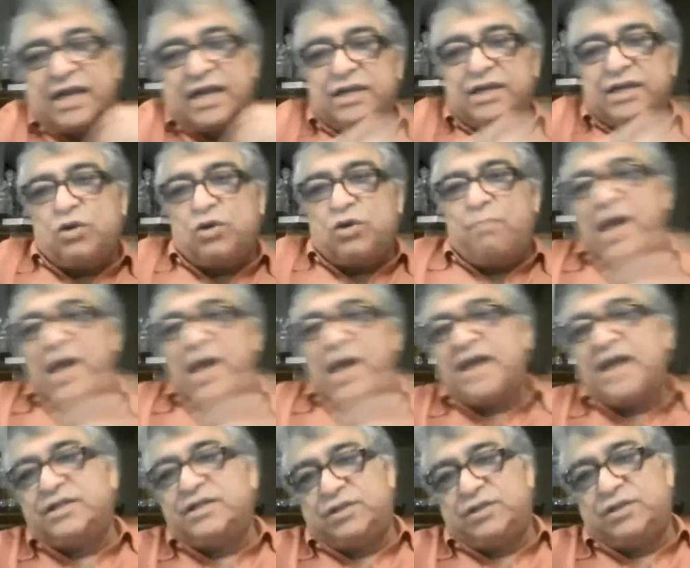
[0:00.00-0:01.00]
Let's go
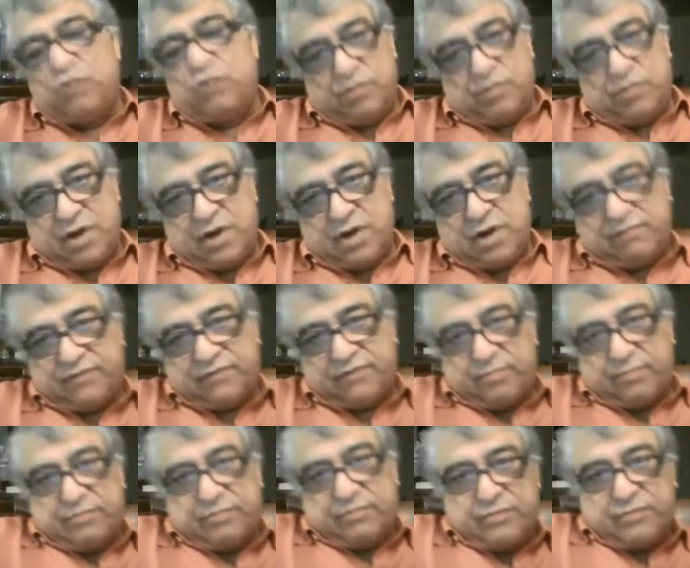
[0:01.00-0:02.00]
back and see where we come from.
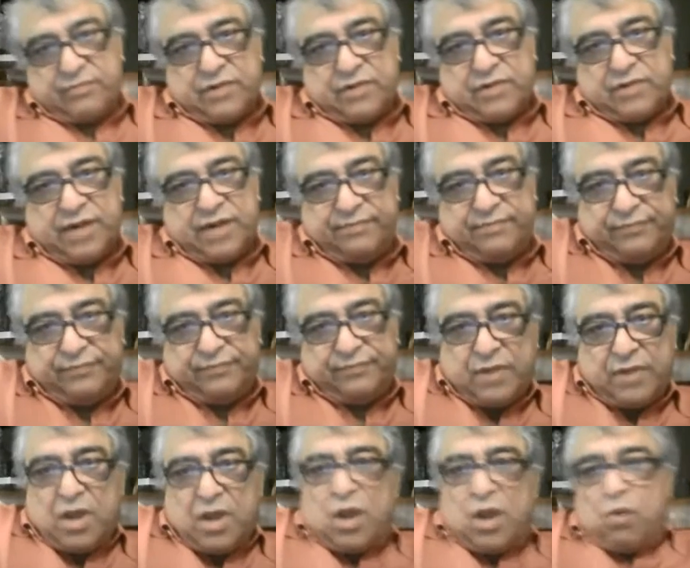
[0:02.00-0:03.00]
Okay,
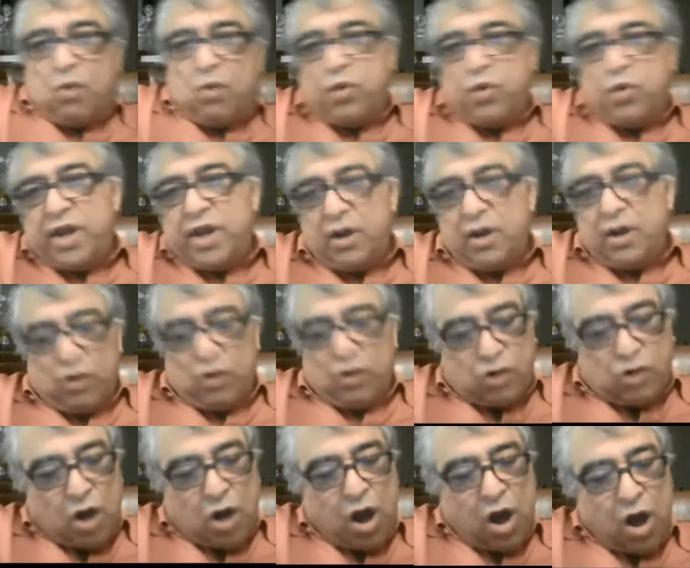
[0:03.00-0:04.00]
we
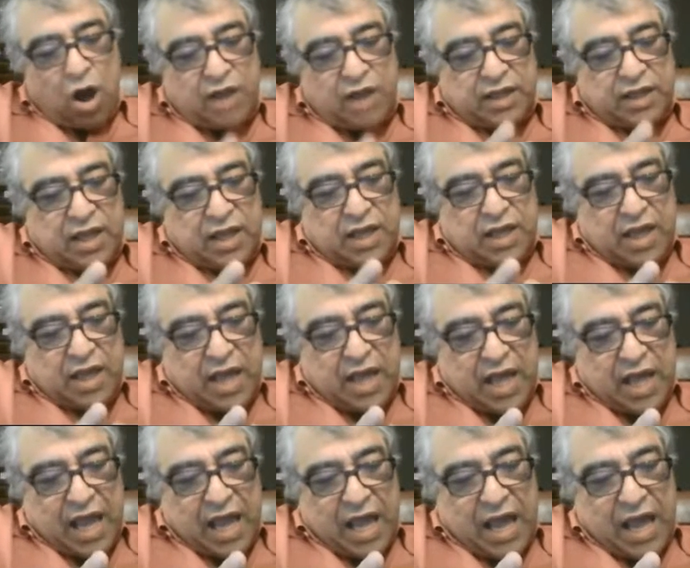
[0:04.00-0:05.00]
God
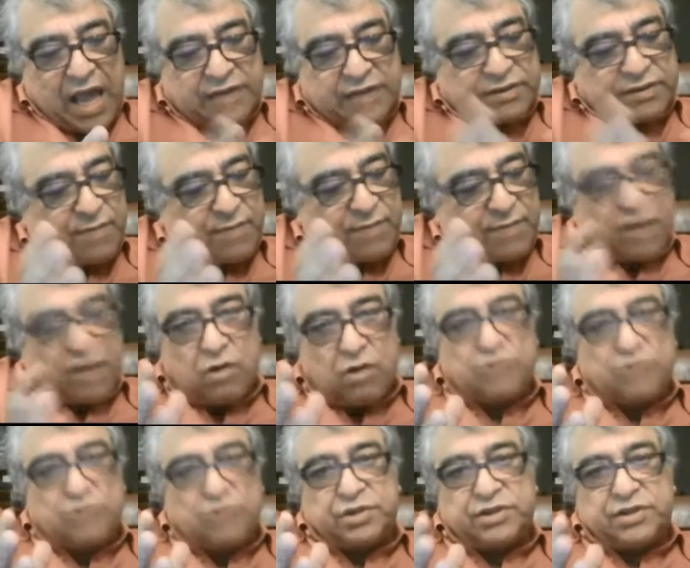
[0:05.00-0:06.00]
is the mega
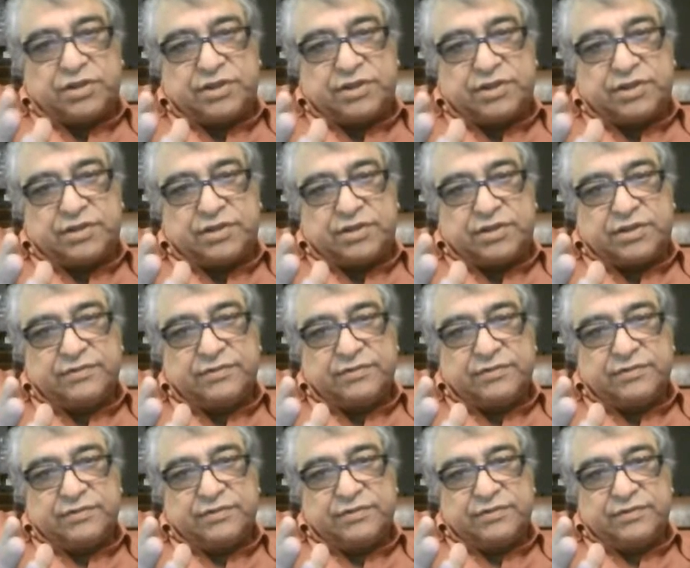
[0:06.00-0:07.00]
consciousness.
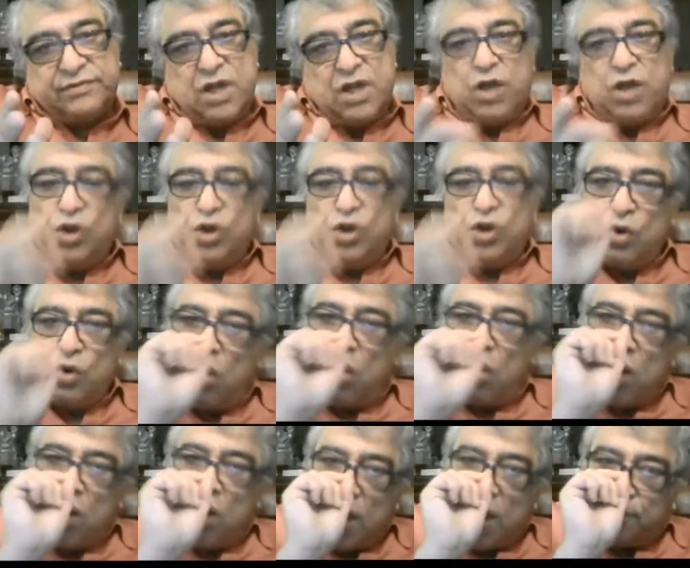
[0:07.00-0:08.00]
You
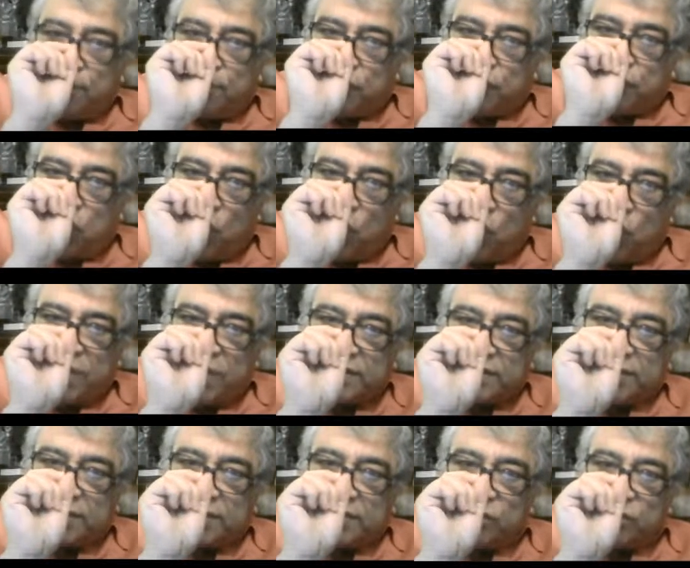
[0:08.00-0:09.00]
are a
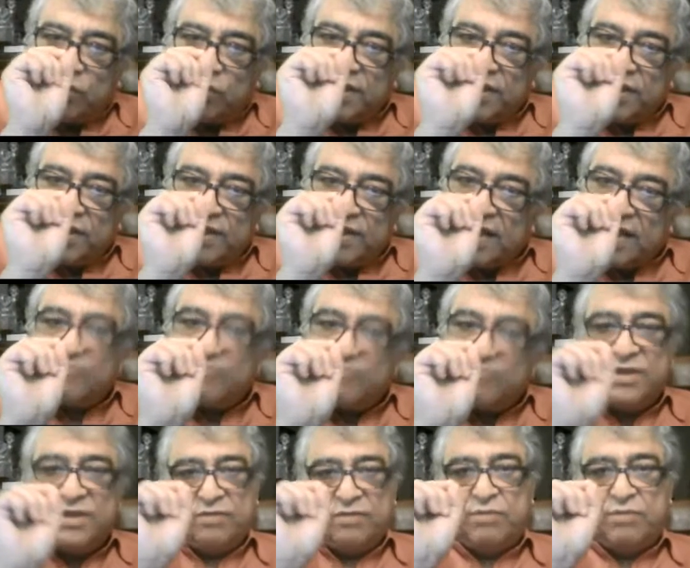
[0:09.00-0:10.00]
point within that
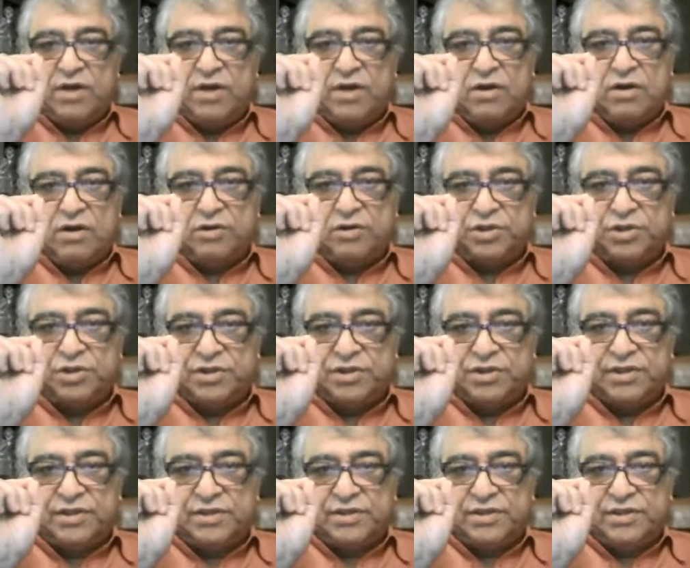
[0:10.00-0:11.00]
mega
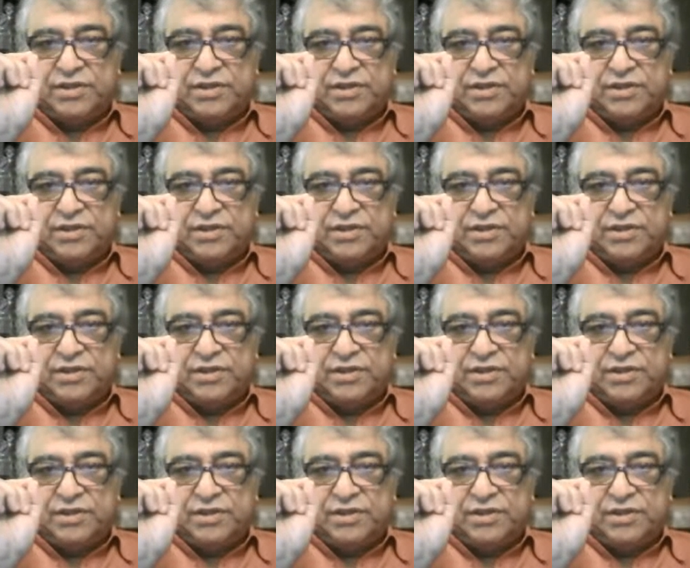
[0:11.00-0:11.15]
consciousness.